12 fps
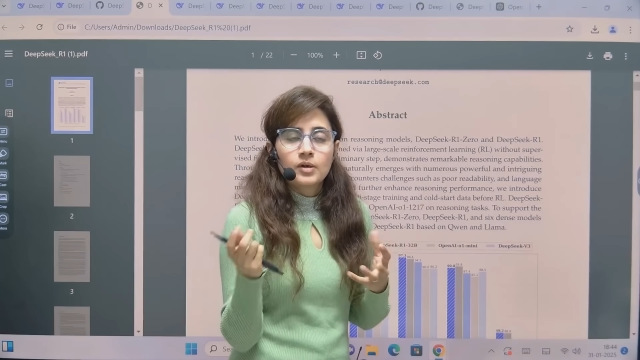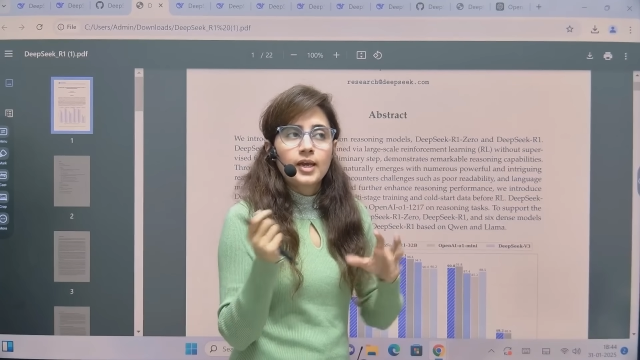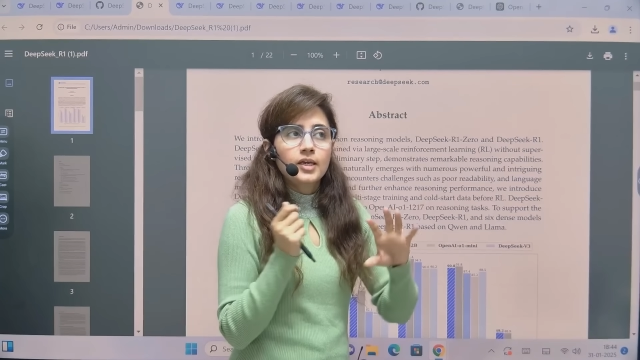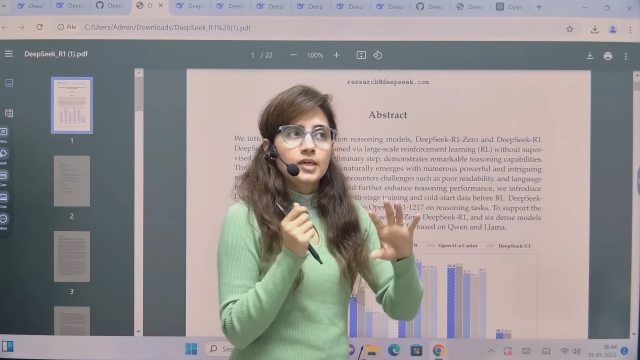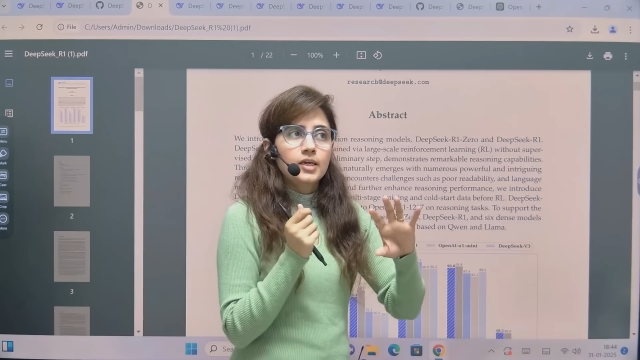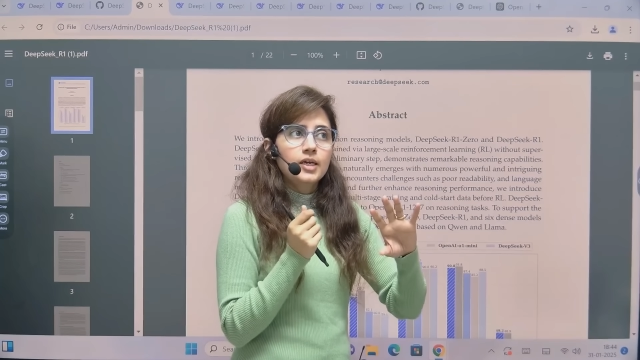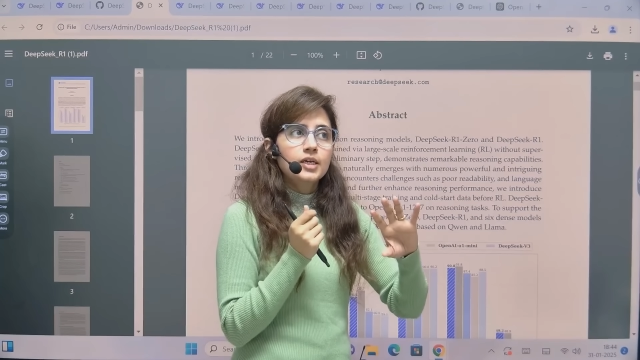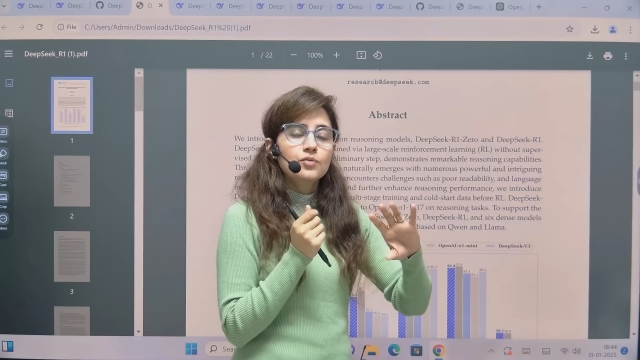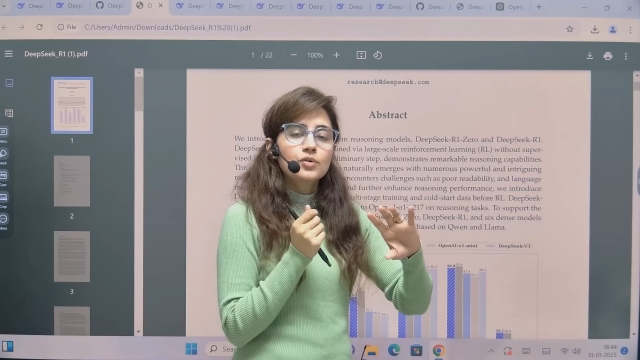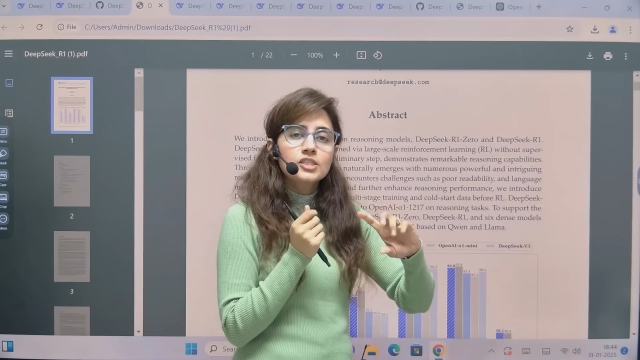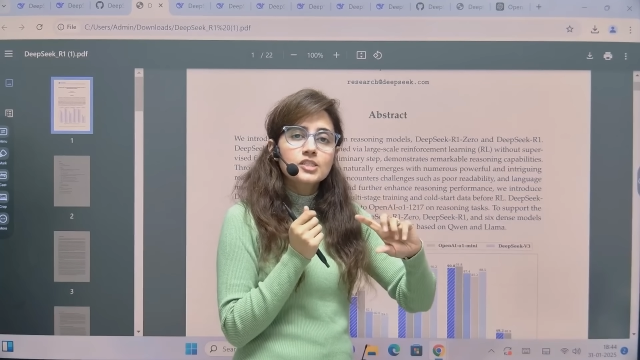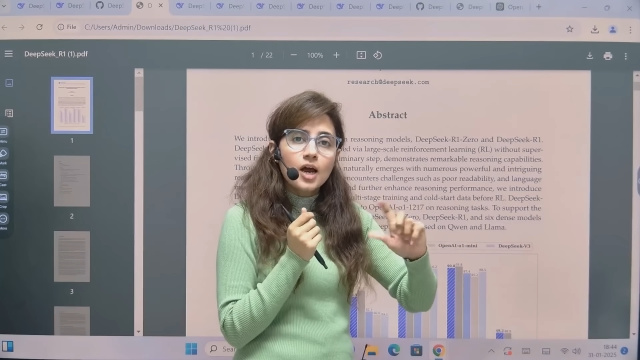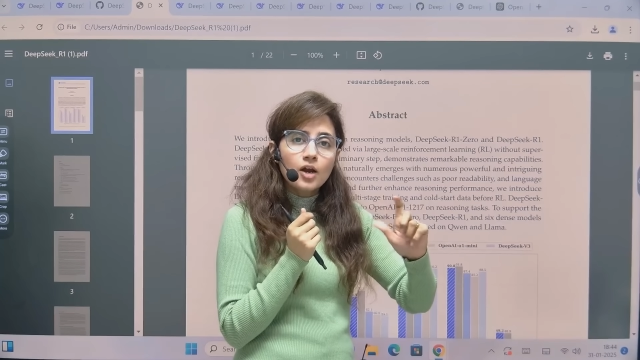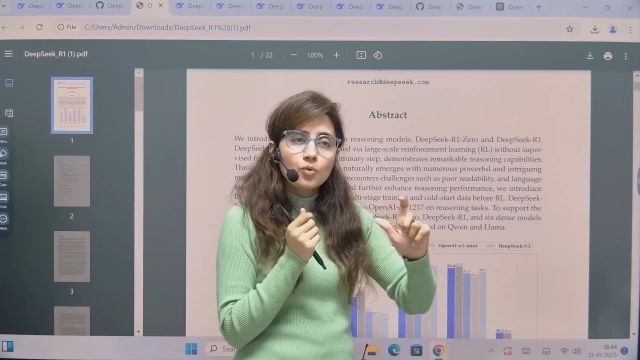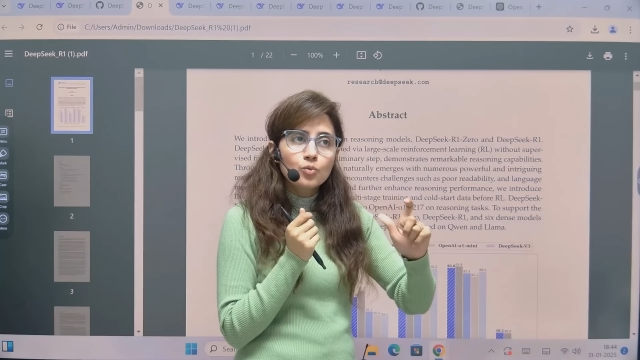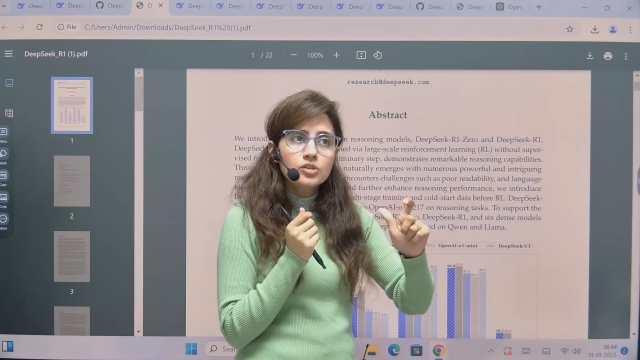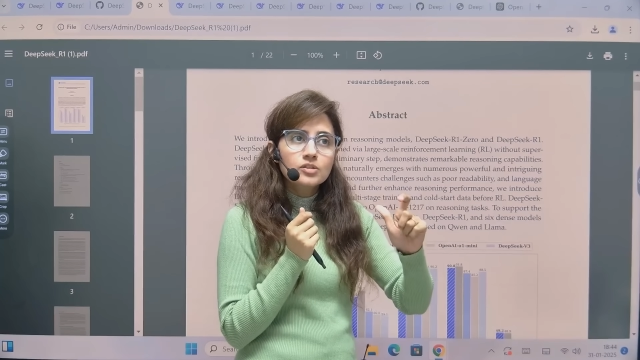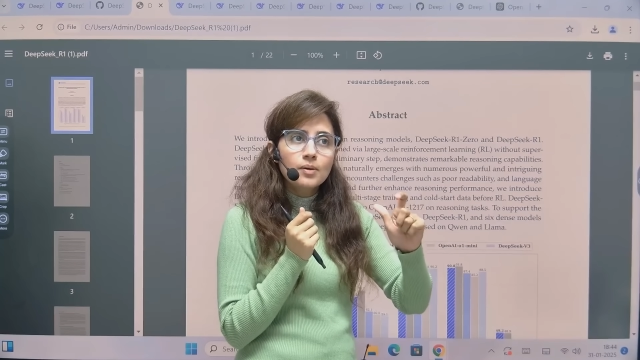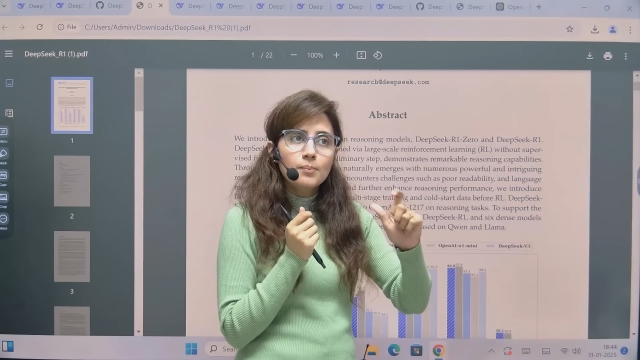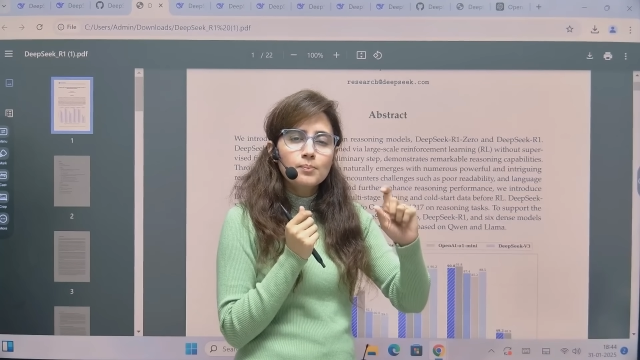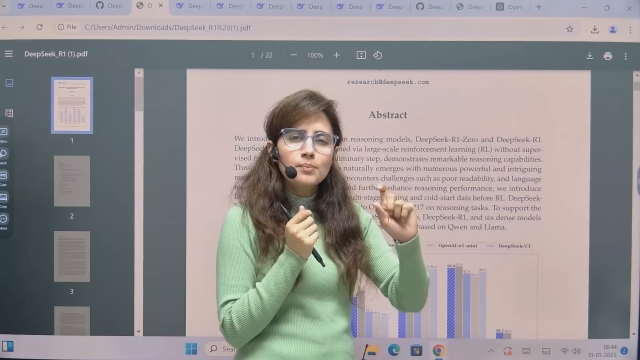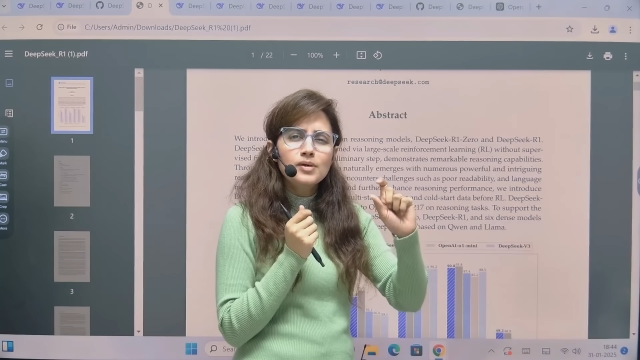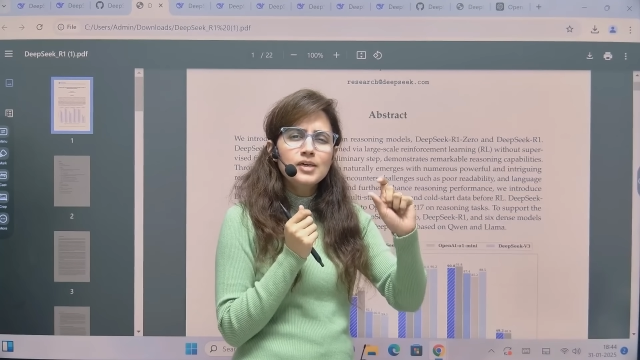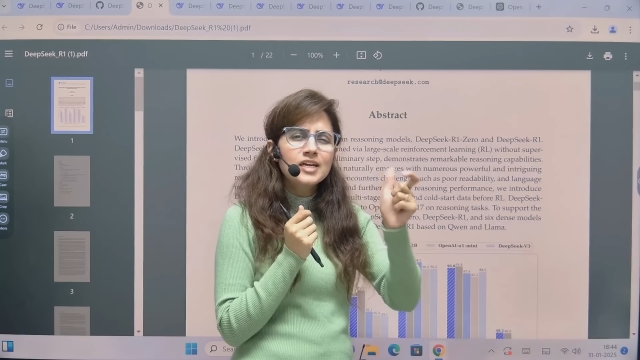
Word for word: Like it will start with some